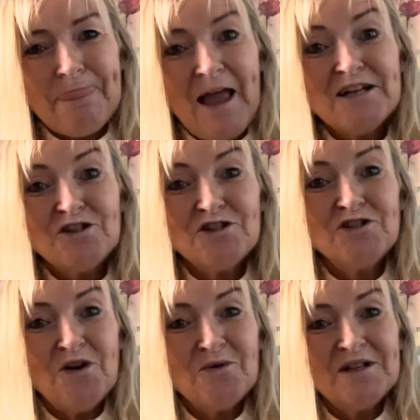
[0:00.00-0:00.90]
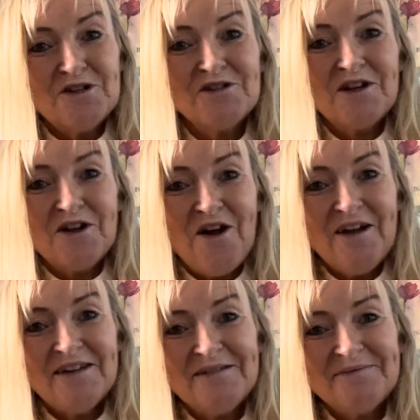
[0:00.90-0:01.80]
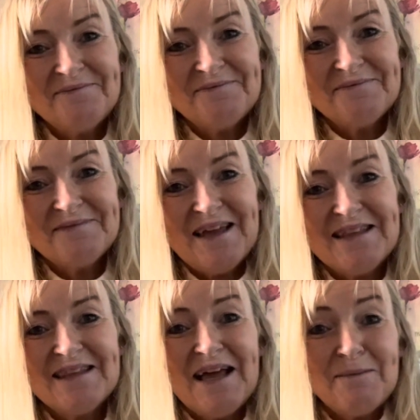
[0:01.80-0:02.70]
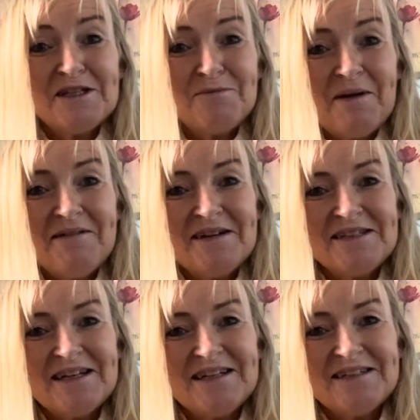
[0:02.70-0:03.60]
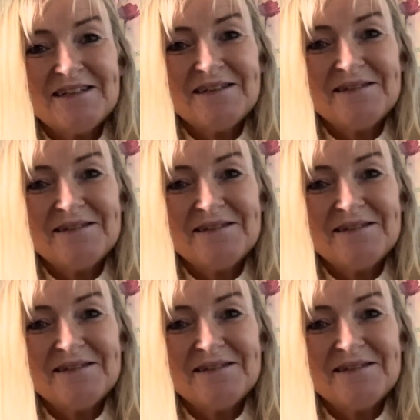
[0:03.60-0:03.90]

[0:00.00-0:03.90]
I just know that there's a now and that I'm experiencing it.